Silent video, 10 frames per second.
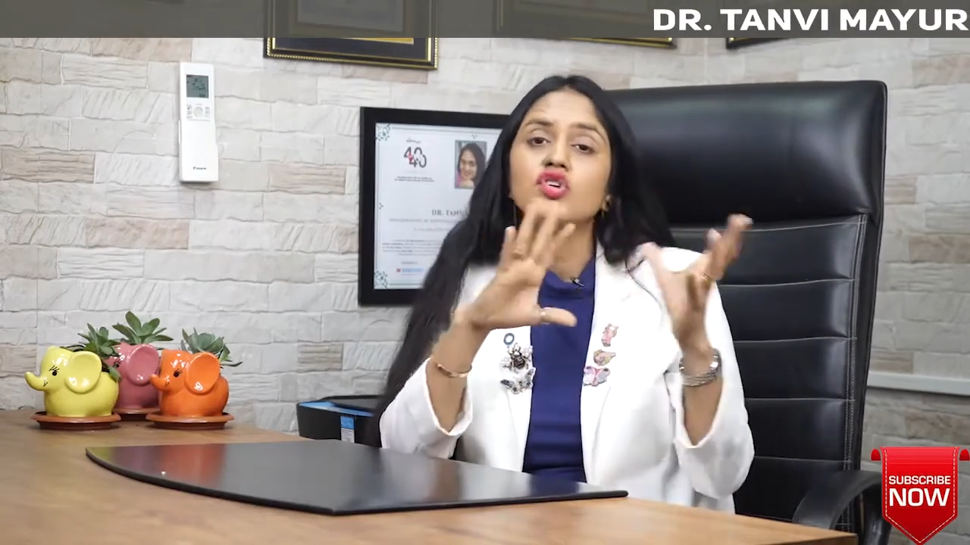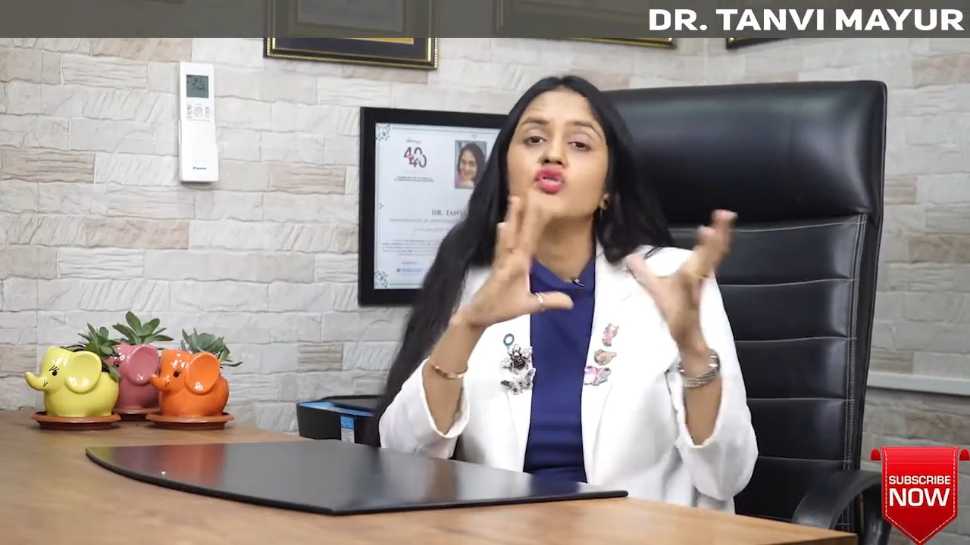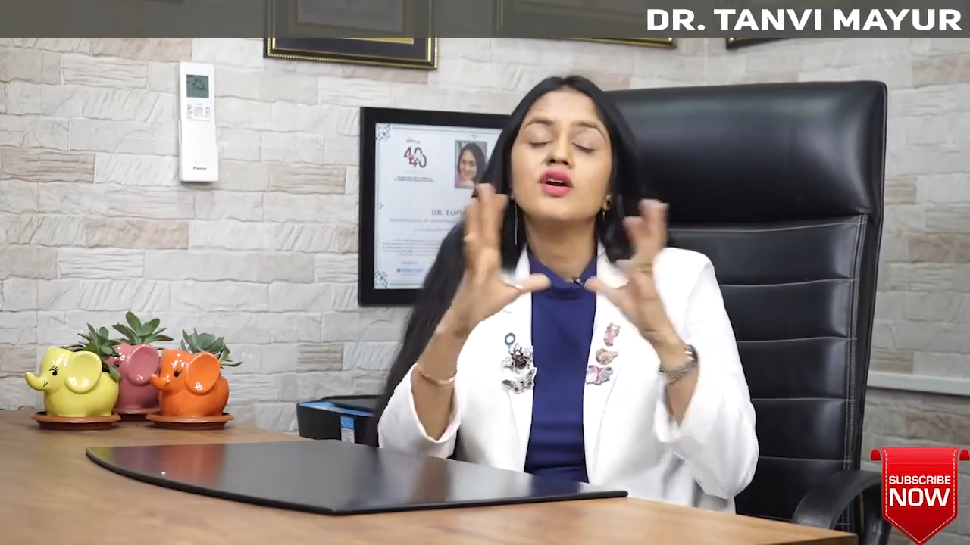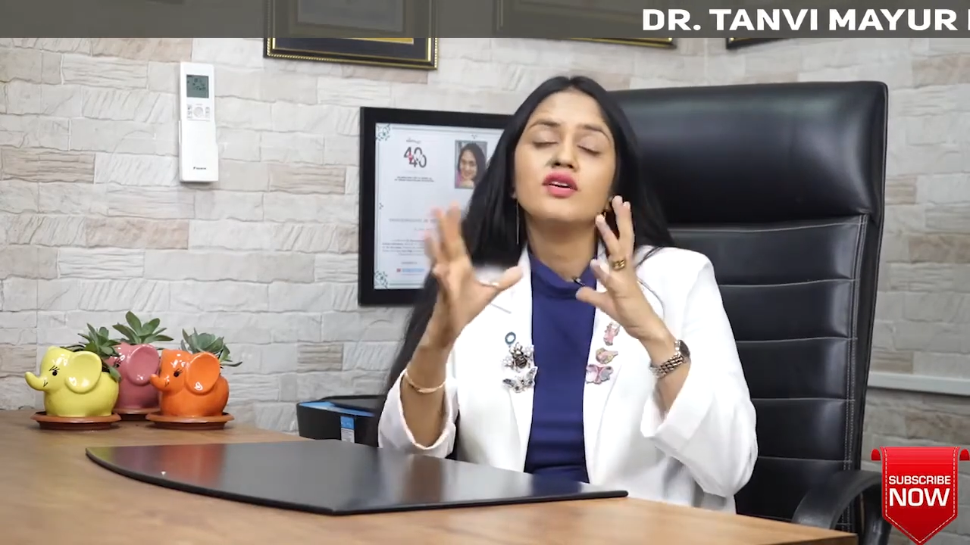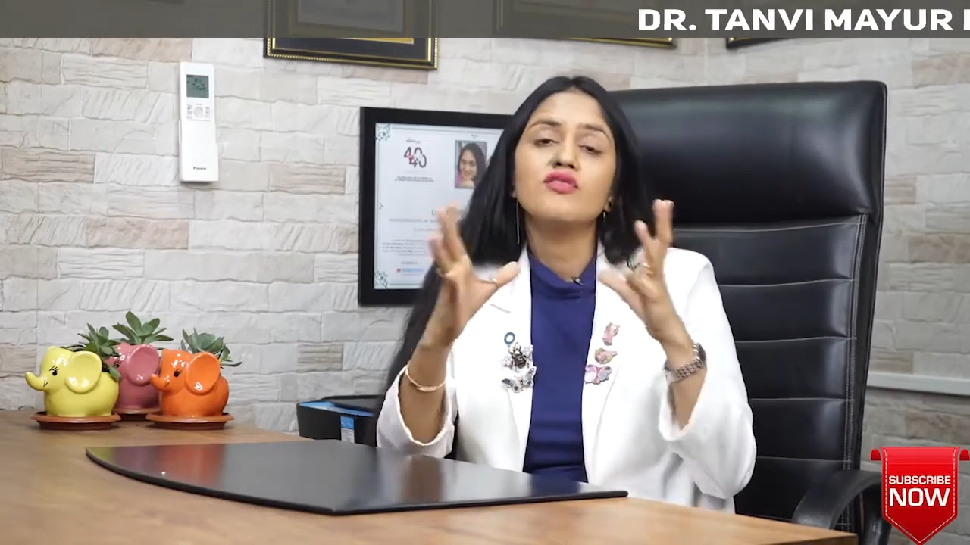you
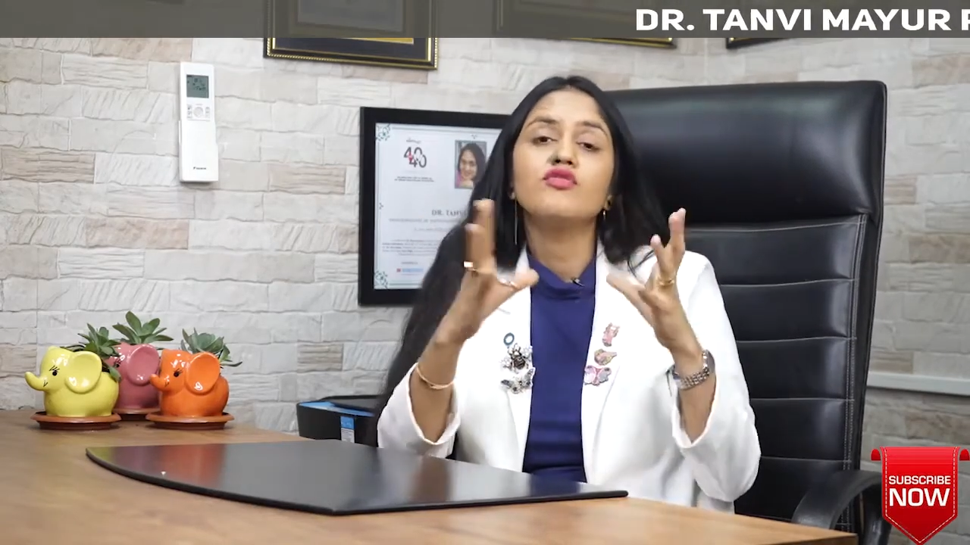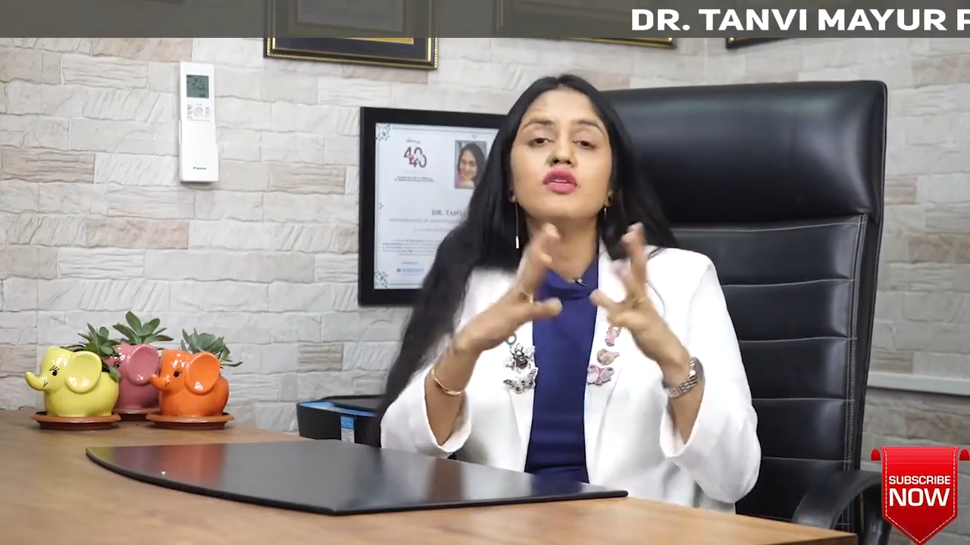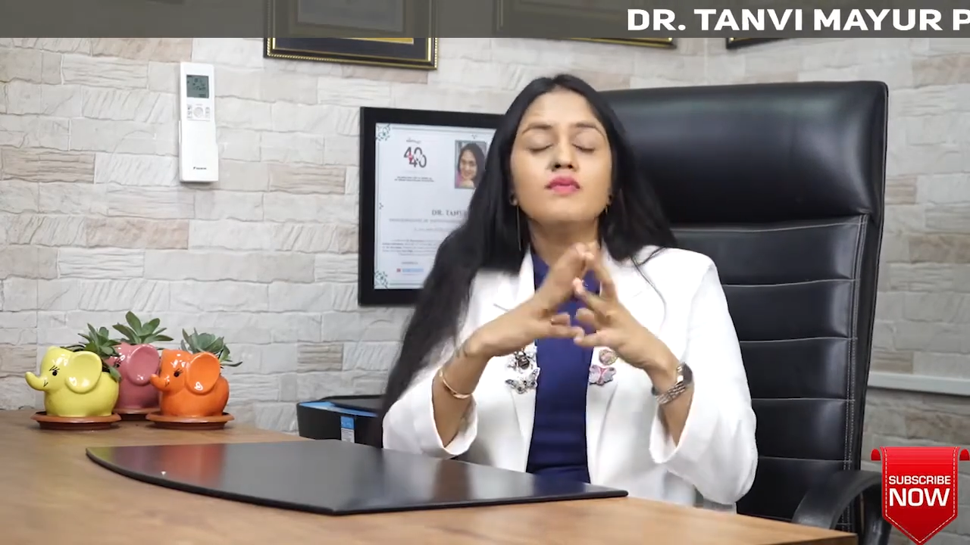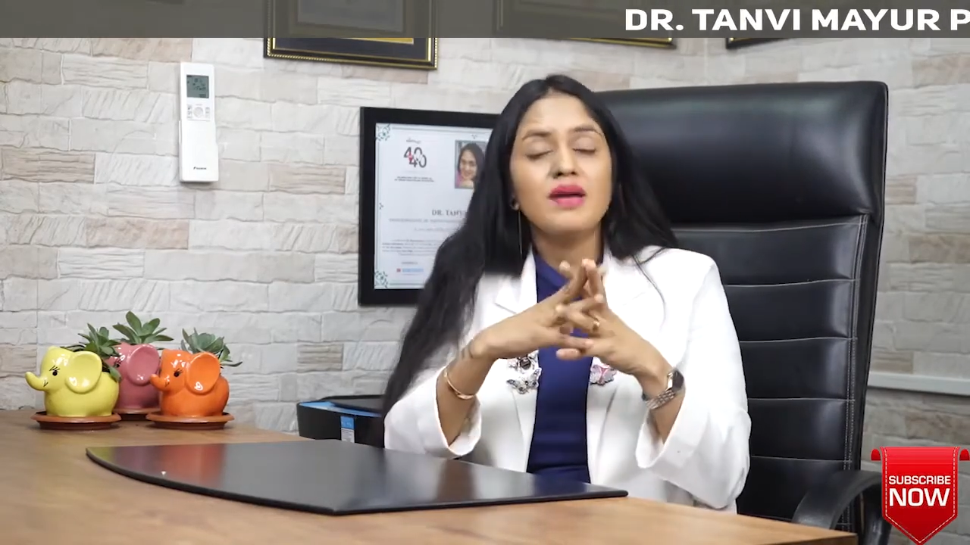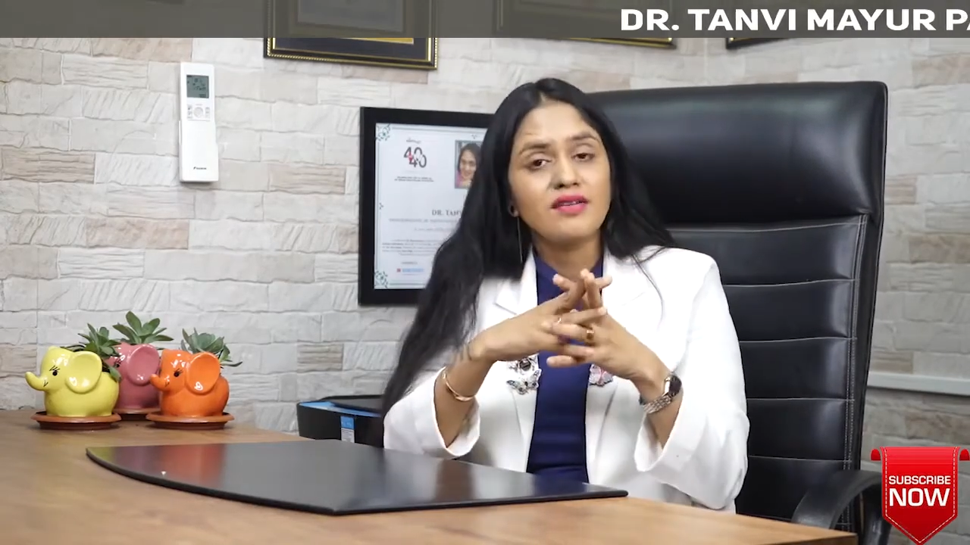get a
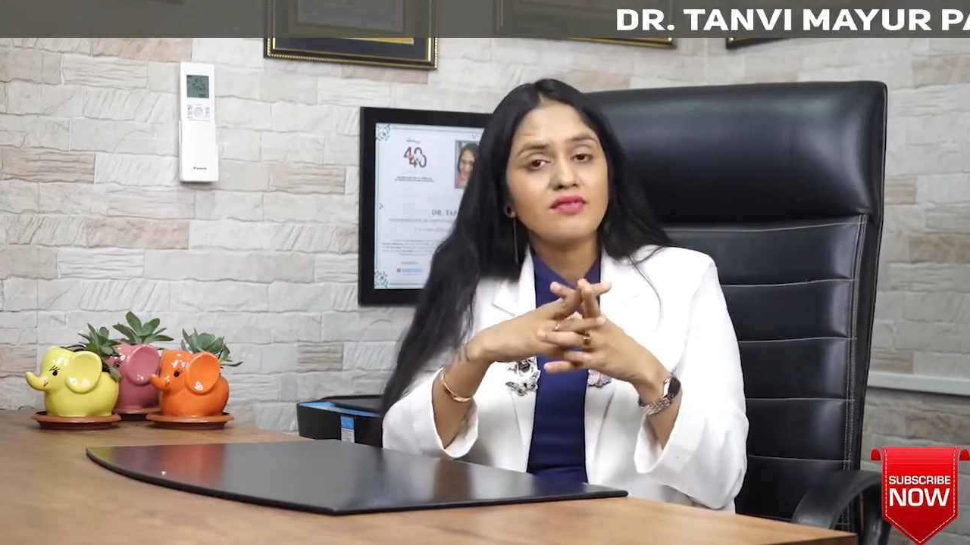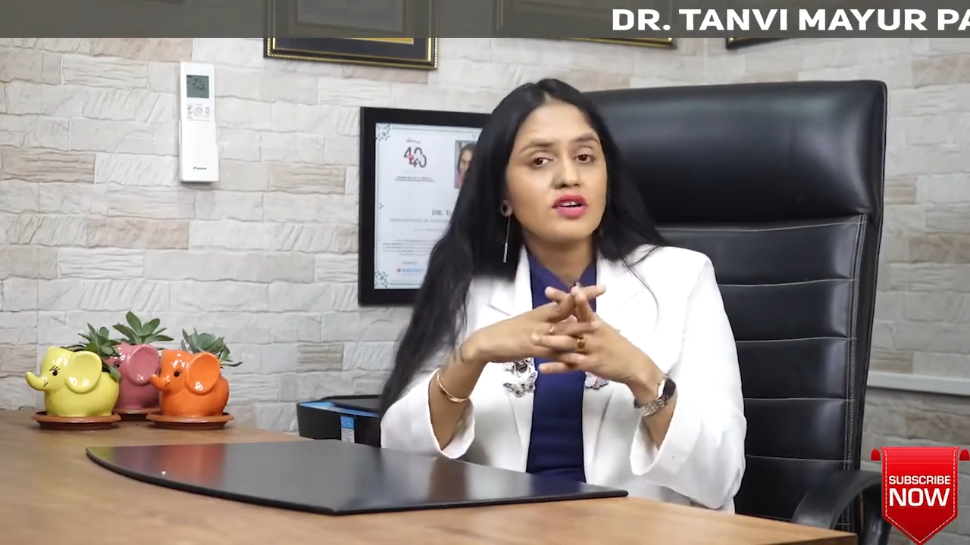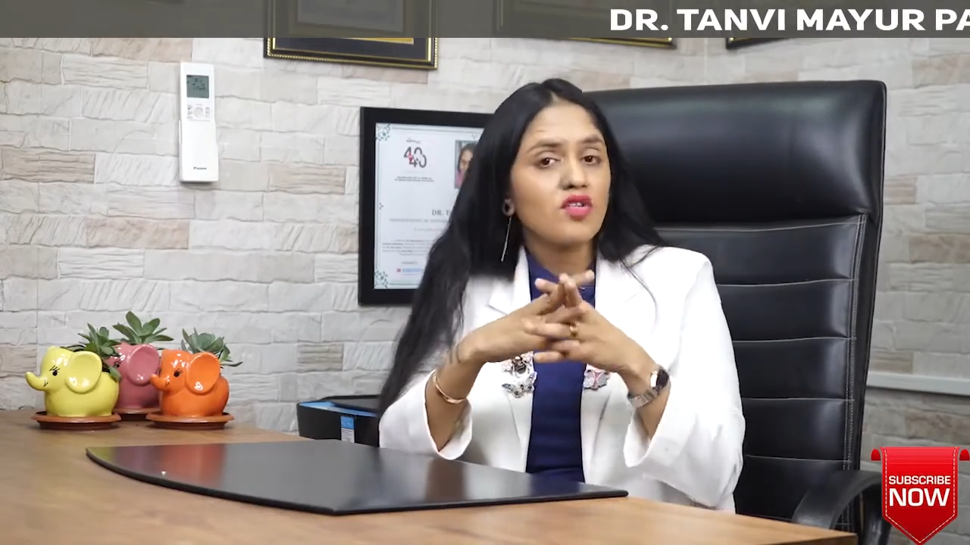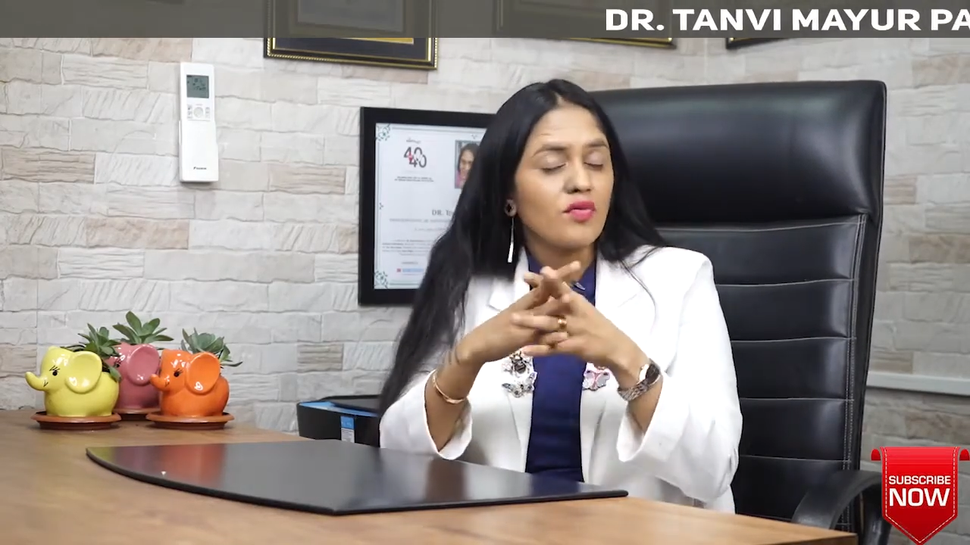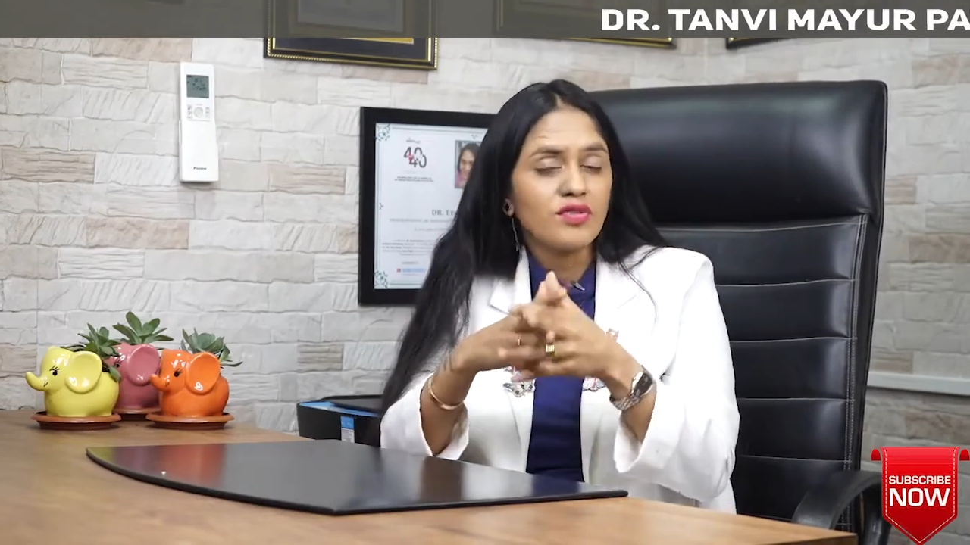full benefit of